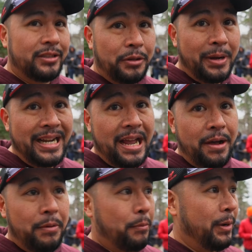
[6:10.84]
So right
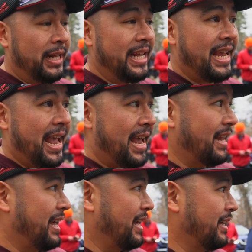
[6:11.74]
now, Willie and
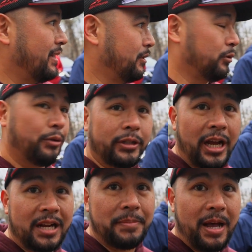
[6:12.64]
uh, Drew are
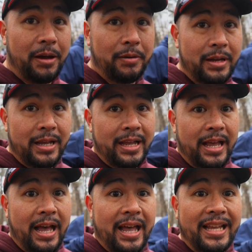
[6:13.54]
talking about
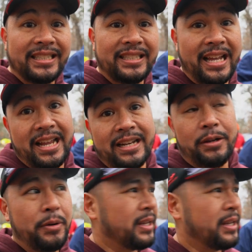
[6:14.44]
uh, his son, who